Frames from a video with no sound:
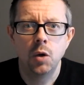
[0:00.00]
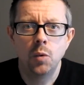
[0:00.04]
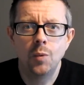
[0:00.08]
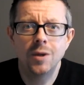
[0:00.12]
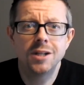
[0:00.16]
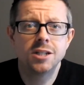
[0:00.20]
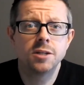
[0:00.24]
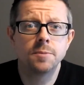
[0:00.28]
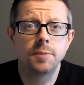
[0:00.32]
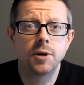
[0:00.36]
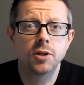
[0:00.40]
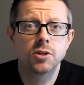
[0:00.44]

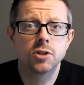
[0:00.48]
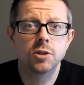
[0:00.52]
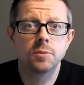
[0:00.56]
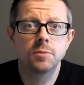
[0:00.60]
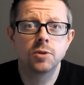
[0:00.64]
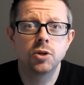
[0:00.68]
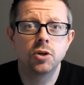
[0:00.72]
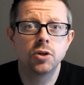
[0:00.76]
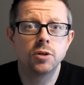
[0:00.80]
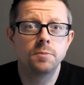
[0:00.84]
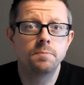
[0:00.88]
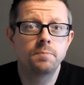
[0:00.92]

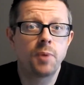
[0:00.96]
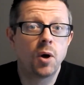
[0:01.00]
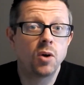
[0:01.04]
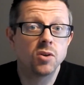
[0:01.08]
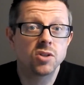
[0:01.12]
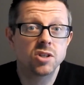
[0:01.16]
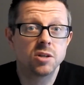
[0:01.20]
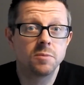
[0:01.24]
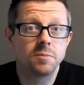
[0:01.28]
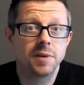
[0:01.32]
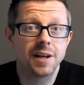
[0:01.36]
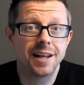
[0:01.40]
Winterbottom could
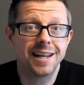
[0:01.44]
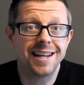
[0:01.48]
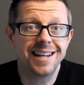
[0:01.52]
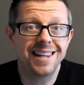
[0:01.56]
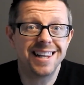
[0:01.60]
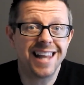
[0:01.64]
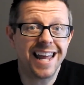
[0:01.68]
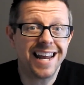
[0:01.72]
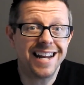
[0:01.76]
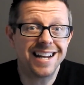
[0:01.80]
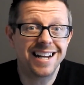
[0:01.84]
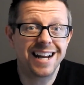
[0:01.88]
possibly
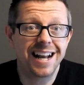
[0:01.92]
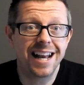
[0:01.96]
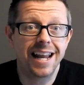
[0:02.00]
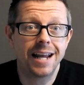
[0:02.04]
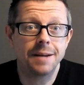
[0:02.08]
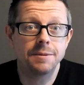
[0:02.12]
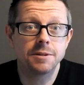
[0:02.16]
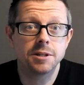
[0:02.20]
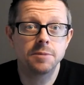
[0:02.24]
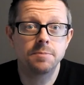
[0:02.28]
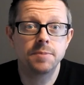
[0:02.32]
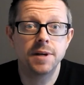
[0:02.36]
lay
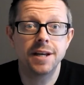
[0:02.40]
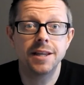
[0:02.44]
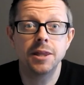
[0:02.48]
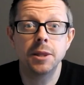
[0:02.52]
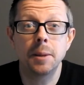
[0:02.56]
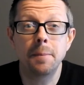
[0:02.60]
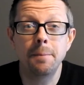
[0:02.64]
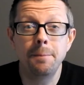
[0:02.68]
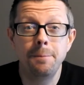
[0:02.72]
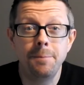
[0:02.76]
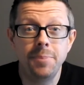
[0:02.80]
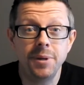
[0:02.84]
claim to
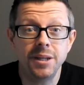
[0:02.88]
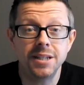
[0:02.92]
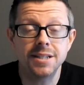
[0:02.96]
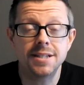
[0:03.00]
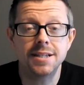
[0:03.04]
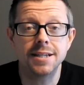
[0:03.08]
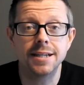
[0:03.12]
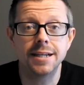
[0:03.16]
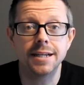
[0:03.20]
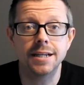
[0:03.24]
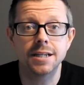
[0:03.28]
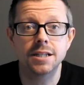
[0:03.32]
being the
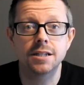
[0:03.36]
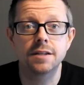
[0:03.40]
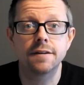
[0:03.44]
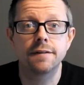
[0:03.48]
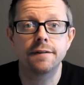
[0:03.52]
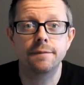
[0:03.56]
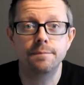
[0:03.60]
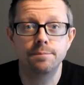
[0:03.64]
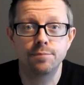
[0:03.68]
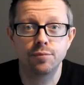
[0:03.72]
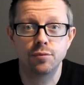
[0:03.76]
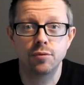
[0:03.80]
busiest
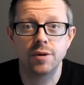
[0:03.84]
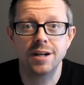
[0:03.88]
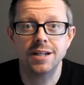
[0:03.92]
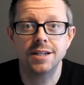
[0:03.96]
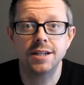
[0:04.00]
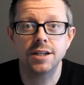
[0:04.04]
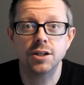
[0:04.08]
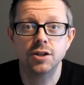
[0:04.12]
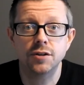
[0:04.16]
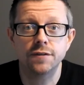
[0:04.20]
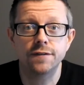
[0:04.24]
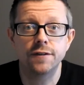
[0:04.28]

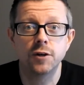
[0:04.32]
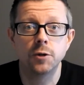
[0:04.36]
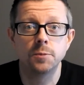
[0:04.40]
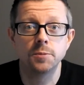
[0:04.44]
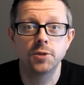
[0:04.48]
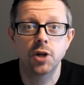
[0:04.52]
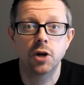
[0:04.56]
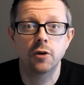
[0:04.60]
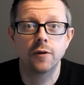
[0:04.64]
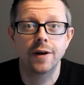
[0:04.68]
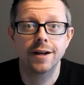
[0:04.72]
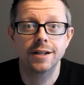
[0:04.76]
British
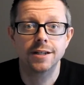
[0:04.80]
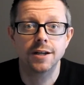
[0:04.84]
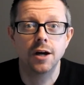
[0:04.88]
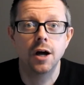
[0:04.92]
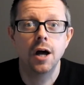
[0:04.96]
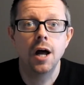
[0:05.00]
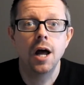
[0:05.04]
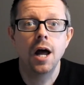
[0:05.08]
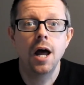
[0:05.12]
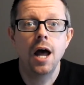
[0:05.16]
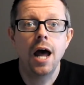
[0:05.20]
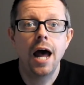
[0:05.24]
film
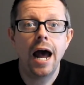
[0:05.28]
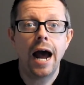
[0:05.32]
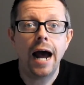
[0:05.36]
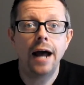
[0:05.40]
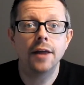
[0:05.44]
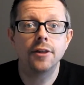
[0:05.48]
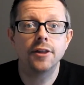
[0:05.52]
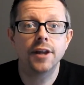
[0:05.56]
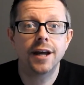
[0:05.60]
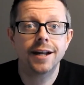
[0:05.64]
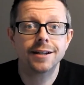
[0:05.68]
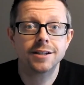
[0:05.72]
director
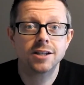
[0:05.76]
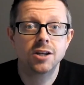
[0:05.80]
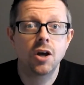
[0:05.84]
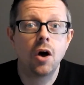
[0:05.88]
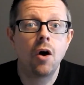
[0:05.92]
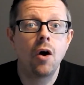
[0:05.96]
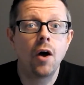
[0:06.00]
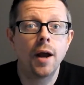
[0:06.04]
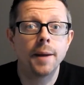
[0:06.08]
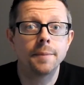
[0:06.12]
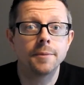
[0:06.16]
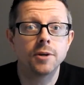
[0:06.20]
at that
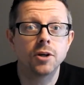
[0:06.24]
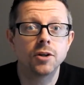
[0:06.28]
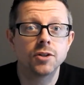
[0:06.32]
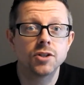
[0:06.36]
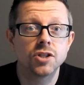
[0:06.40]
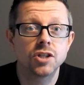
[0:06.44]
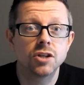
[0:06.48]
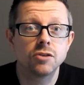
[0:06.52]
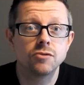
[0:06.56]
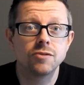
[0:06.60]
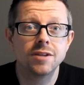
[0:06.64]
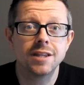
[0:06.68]
time,
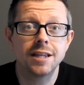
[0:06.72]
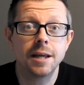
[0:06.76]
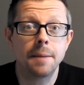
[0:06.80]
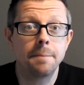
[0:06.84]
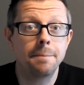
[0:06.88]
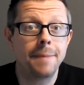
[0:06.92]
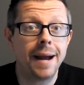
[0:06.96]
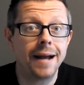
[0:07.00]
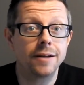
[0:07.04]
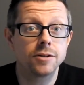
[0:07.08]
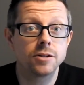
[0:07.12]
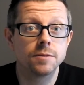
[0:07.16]
considering the
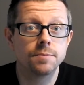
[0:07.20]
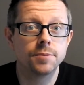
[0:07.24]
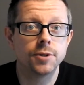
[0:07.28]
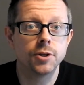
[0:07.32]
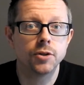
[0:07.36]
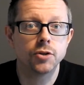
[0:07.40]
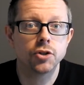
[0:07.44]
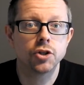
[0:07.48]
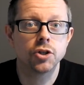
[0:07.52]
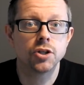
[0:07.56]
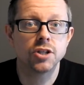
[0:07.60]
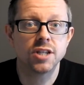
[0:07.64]
amount of
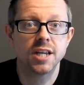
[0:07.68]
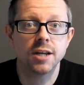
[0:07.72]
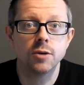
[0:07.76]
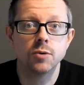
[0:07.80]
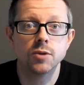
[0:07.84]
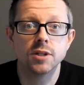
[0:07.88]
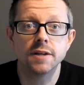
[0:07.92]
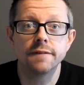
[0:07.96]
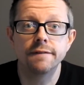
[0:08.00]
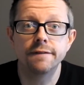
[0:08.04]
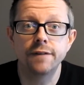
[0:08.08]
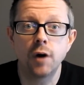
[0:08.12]
productions he
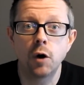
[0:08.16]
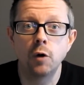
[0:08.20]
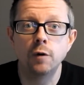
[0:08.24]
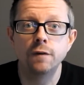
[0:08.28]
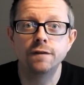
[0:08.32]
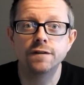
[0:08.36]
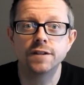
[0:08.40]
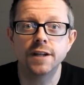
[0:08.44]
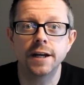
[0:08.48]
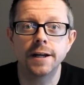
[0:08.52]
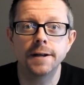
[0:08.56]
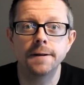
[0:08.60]
was
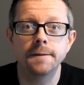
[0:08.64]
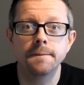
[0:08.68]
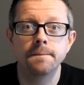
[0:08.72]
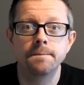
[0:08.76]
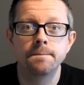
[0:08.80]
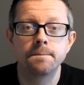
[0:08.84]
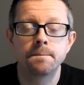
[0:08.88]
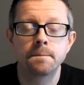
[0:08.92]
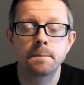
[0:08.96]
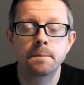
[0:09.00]
involved in.